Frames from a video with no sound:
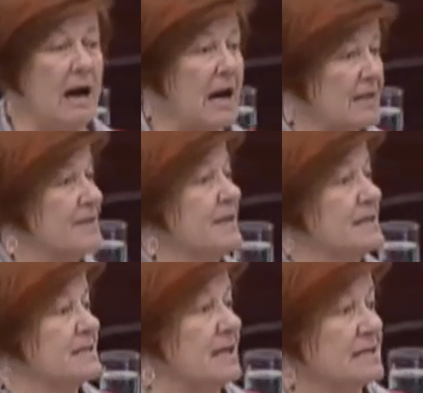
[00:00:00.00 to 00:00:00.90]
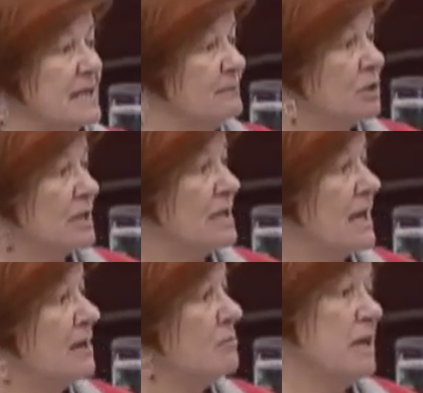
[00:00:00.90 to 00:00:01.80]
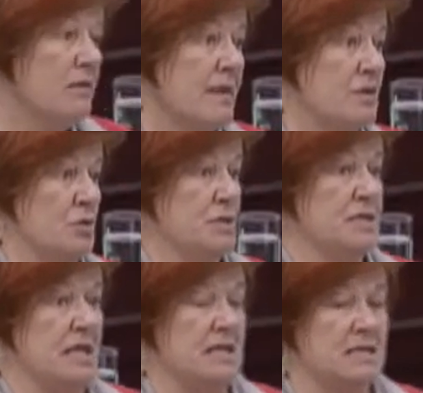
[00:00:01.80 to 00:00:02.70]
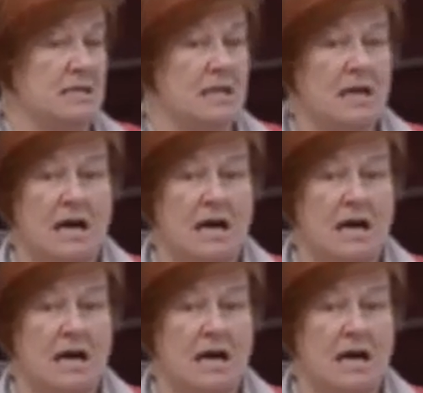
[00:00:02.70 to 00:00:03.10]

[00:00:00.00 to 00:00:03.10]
I think the stats I'm looking at are better than your stats.